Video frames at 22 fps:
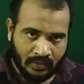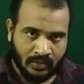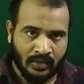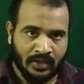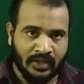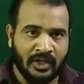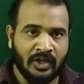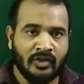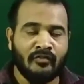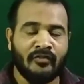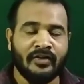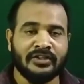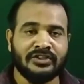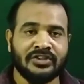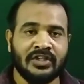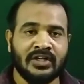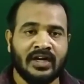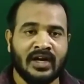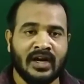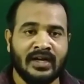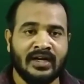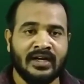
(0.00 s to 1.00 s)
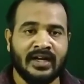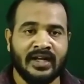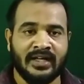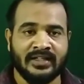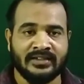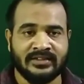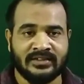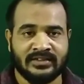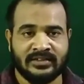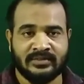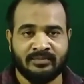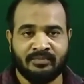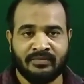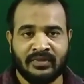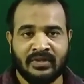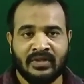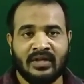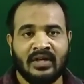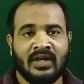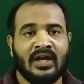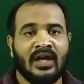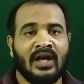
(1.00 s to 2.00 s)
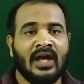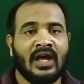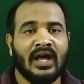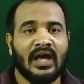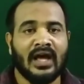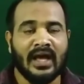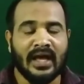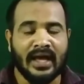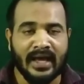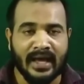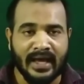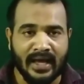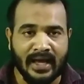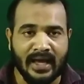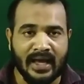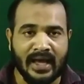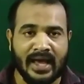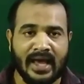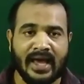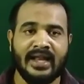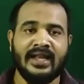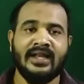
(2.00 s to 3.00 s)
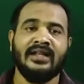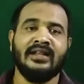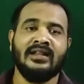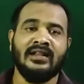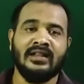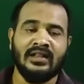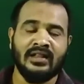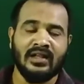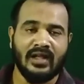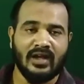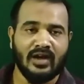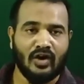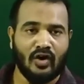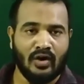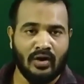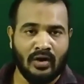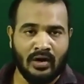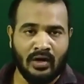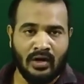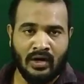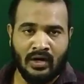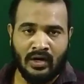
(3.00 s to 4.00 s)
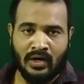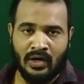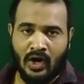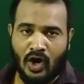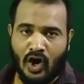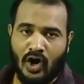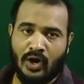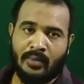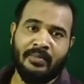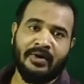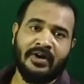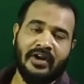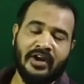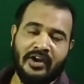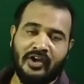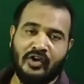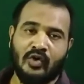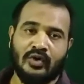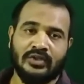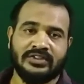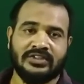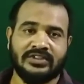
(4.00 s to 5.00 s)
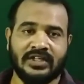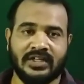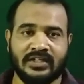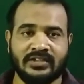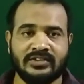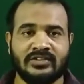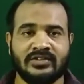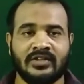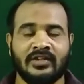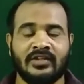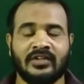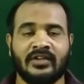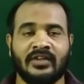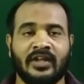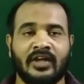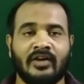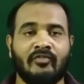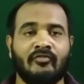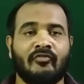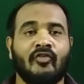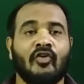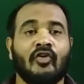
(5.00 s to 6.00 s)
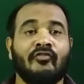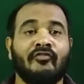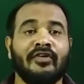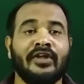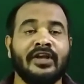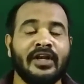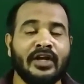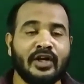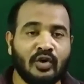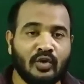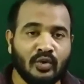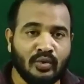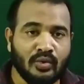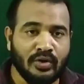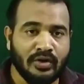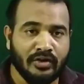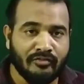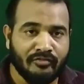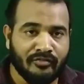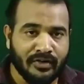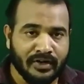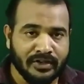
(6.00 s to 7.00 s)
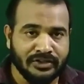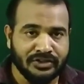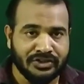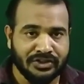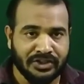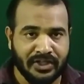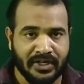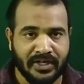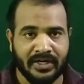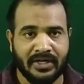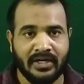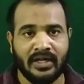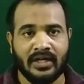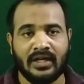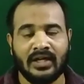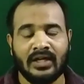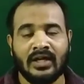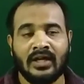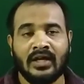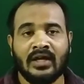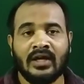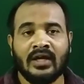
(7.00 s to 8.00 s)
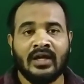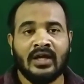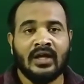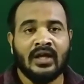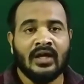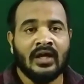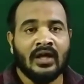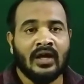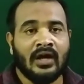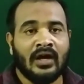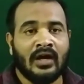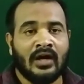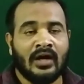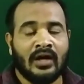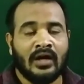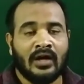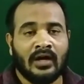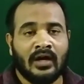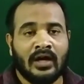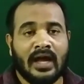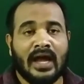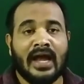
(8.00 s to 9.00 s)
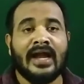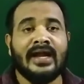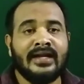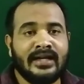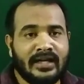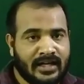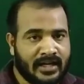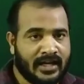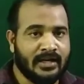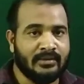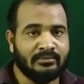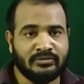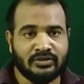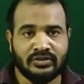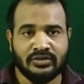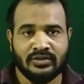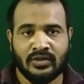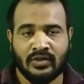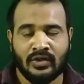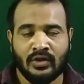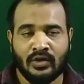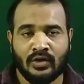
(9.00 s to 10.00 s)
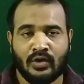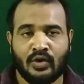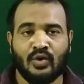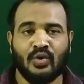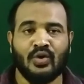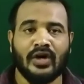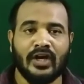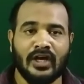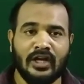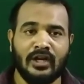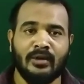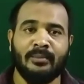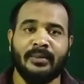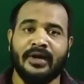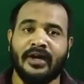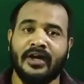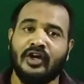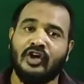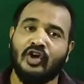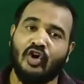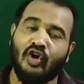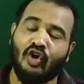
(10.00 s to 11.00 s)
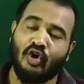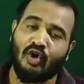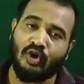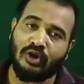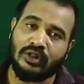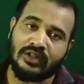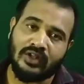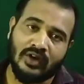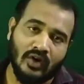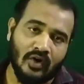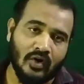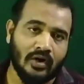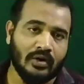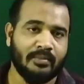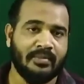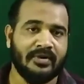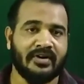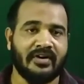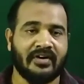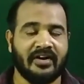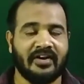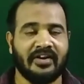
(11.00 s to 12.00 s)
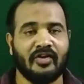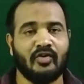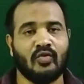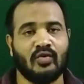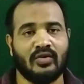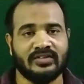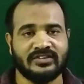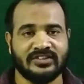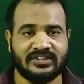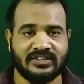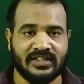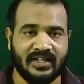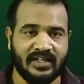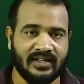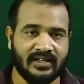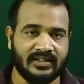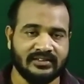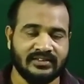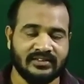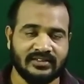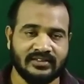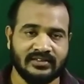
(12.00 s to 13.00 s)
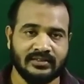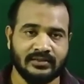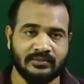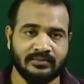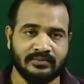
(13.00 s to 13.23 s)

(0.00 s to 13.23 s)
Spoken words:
equation contains n arbitrary constants, therefore we need to differentiate n times to eliminate all the arbitrary constants.